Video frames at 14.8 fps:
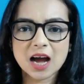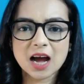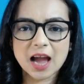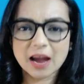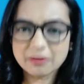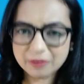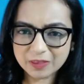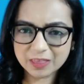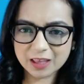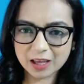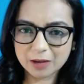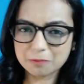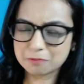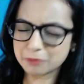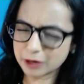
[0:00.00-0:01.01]

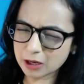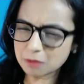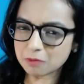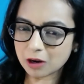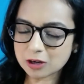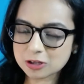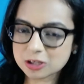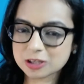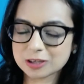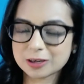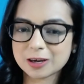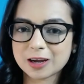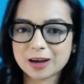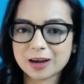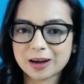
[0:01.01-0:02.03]
Everything pretty much
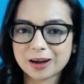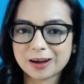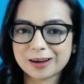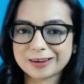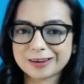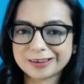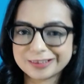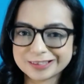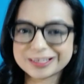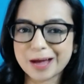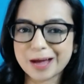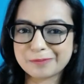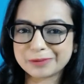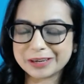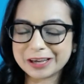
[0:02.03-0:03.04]
is
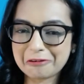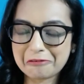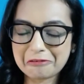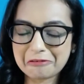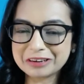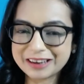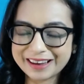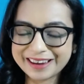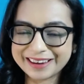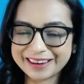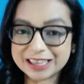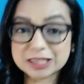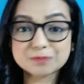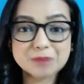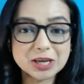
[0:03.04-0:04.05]
happening online,
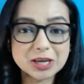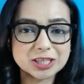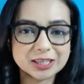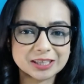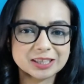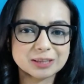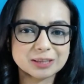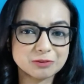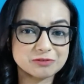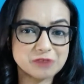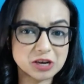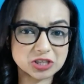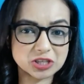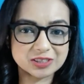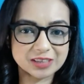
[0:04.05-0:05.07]
especially in the
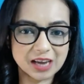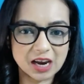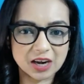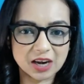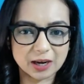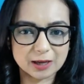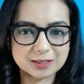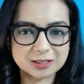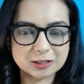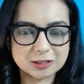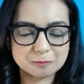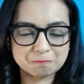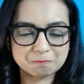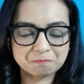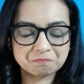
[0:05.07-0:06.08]
professional areas.
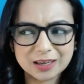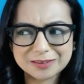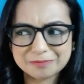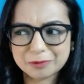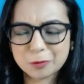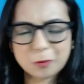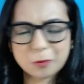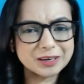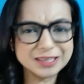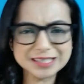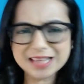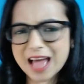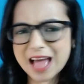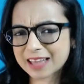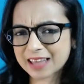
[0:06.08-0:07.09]
But what does
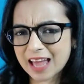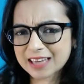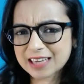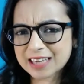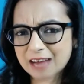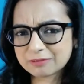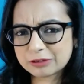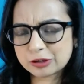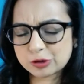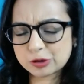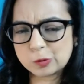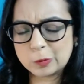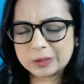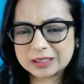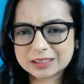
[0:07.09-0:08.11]
that have to do
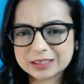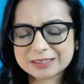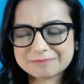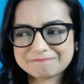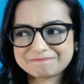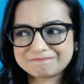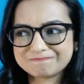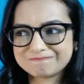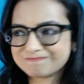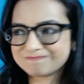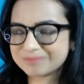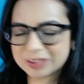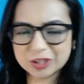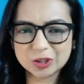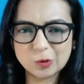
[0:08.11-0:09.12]
with
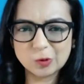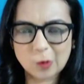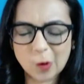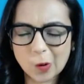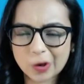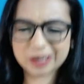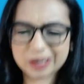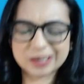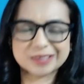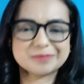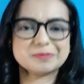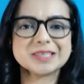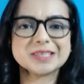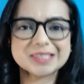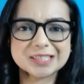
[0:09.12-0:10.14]
you or
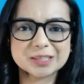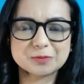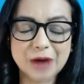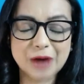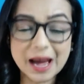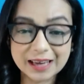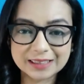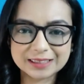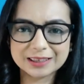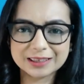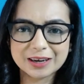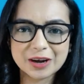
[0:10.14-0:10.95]
personal brand?